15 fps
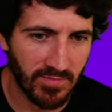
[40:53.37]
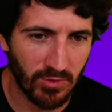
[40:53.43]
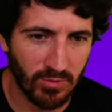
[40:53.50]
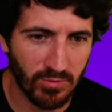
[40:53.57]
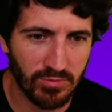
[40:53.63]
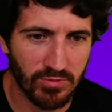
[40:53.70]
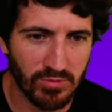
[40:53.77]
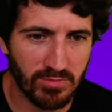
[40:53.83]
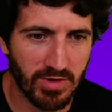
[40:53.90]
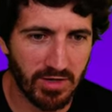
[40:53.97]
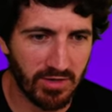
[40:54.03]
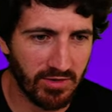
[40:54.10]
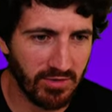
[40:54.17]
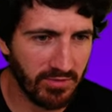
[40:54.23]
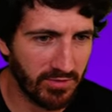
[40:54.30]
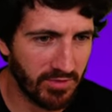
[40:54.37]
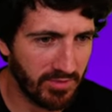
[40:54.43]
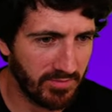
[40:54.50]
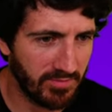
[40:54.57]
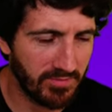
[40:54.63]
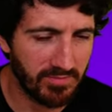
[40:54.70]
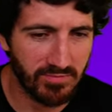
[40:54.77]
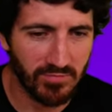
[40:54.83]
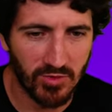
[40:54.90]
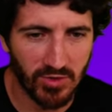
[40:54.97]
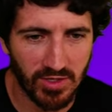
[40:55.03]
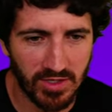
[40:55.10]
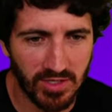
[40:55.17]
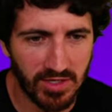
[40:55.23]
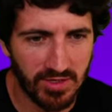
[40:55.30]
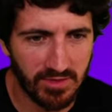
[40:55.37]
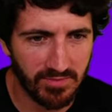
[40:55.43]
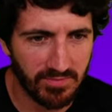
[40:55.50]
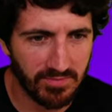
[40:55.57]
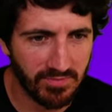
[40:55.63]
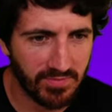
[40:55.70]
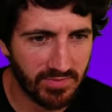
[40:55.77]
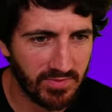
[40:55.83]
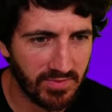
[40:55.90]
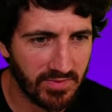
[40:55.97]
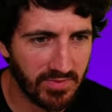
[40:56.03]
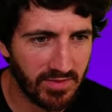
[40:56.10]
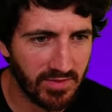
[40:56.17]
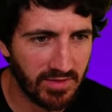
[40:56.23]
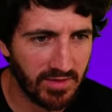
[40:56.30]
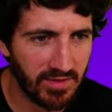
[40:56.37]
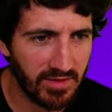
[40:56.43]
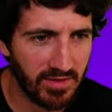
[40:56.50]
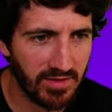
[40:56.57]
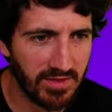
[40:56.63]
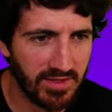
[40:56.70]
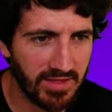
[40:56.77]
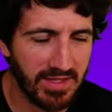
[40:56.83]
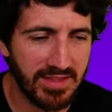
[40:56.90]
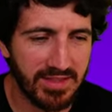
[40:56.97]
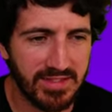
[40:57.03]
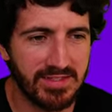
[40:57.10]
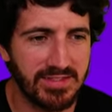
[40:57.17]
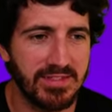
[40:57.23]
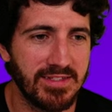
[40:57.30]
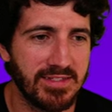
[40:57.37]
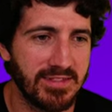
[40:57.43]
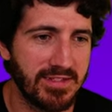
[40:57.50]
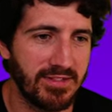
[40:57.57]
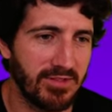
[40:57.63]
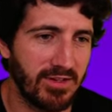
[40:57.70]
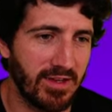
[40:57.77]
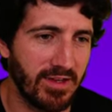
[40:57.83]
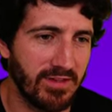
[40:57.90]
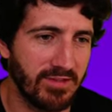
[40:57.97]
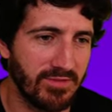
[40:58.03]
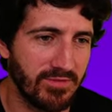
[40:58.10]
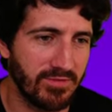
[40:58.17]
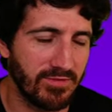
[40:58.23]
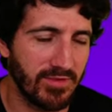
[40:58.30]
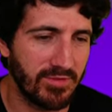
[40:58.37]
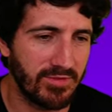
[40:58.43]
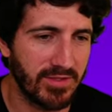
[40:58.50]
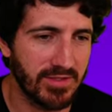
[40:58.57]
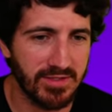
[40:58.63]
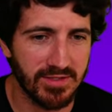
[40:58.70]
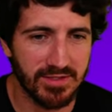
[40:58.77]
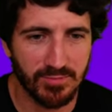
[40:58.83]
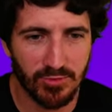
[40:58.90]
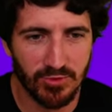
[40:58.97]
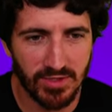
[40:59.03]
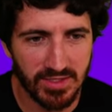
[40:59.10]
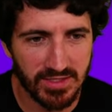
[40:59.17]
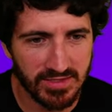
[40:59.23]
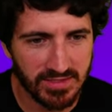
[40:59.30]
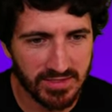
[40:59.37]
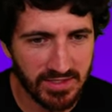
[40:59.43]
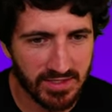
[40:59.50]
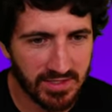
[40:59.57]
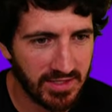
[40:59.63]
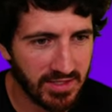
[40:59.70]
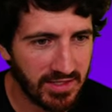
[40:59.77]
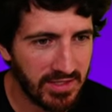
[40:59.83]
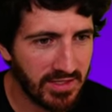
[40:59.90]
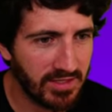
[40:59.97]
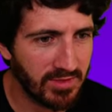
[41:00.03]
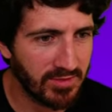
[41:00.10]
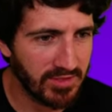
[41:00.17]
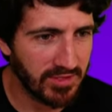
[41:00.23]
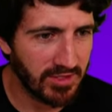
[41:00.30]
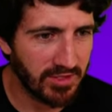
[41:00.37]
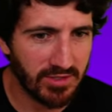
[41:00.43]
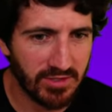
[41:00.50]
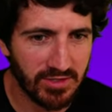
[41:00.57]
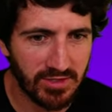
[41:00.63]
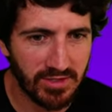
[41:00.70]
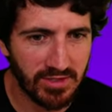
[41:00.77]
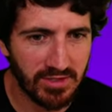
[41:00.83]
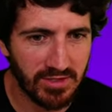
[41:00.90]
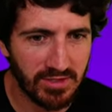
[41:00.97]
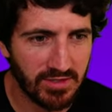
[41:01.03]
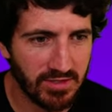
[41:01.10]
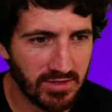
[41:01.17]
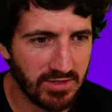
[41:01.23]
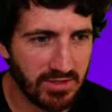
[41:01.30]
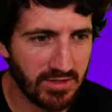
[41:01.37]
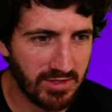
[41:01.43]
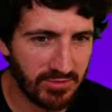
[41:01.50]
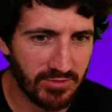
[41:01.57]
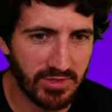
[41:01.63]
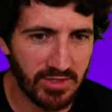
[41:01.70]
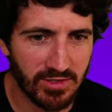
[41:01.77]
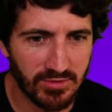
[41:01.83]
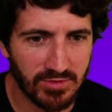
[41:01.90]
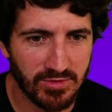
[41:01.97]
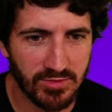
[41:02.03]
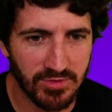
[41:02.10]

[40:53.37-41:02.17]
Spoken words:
Oh, John McCarthy. No idea. 1960, okay. 56, more or less. Machine learning, natural language